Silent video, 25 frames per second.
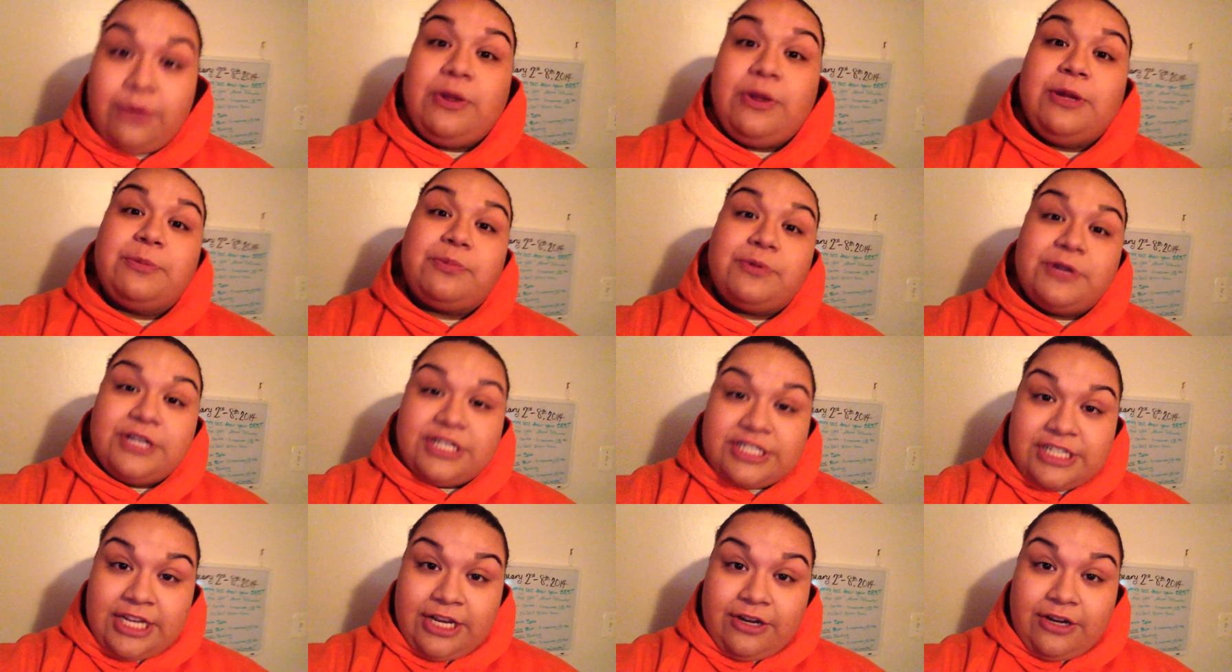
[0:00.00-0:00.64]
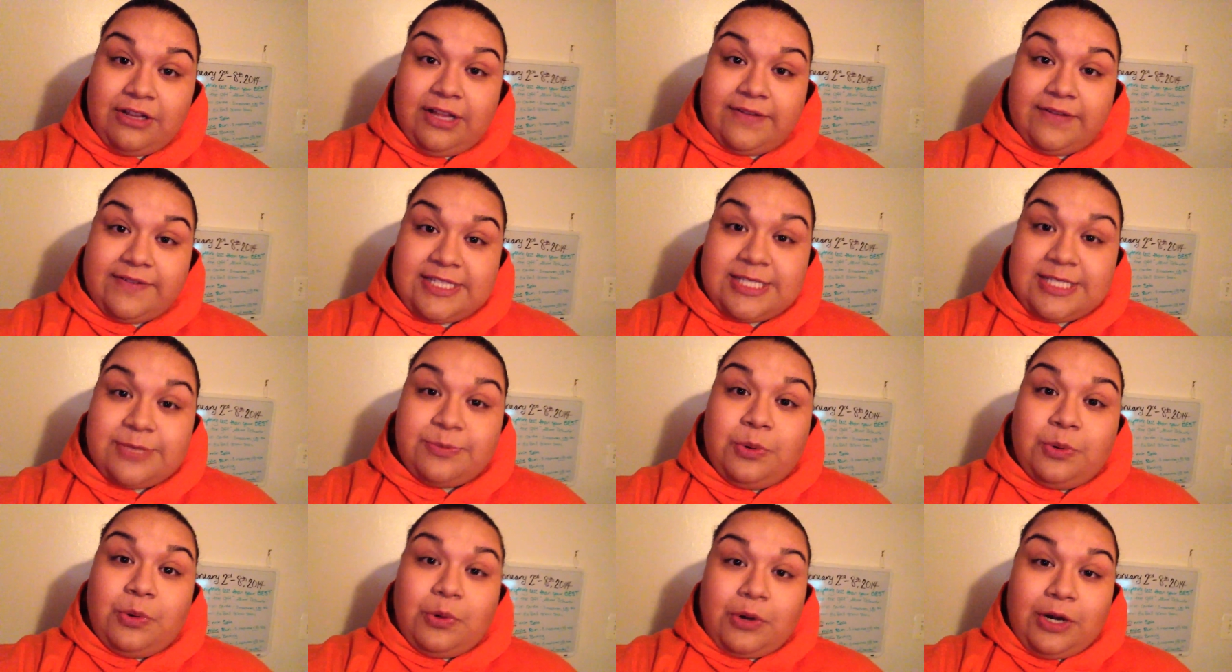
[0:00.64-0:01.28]
appreciate your love and
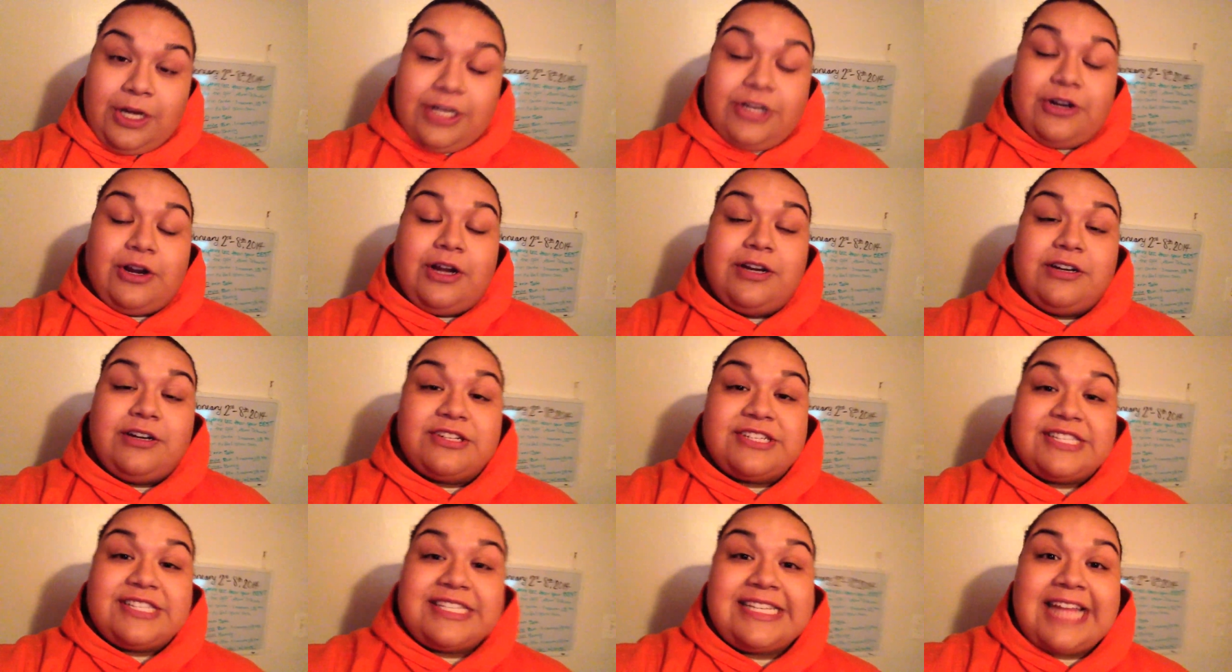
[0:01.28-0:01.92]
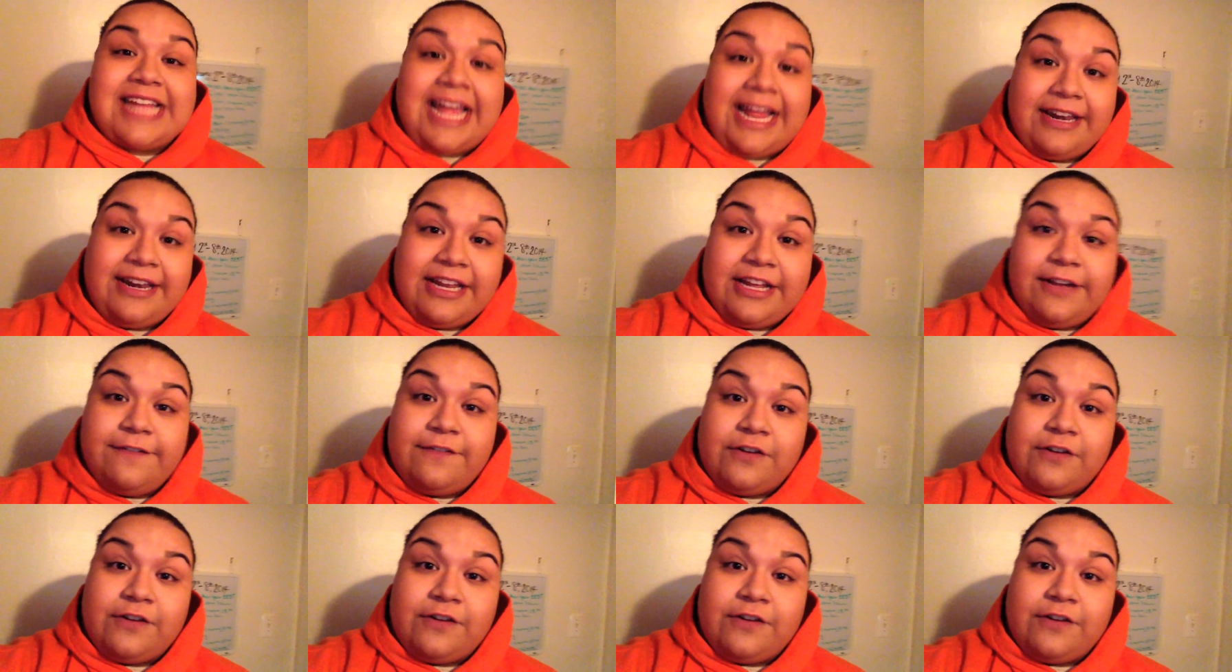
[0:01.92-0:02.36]
support and your understanding.